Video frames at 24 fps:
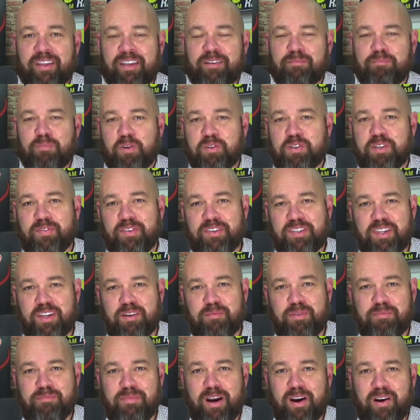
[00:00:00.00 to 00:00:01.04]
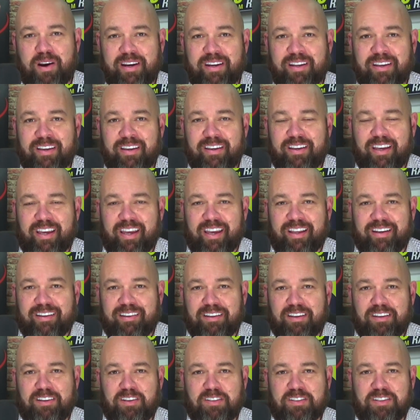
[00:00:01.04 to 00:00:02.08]
most of us that have been married and
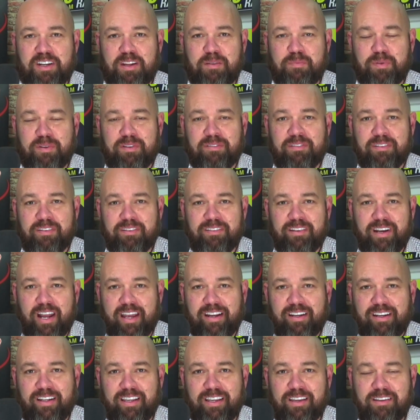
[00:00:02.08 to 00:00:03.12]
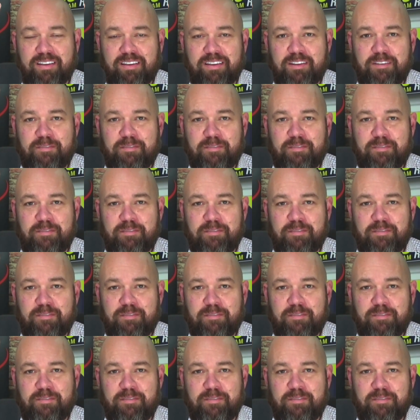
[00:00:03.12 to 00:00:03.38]
uh, you're sleeping nightly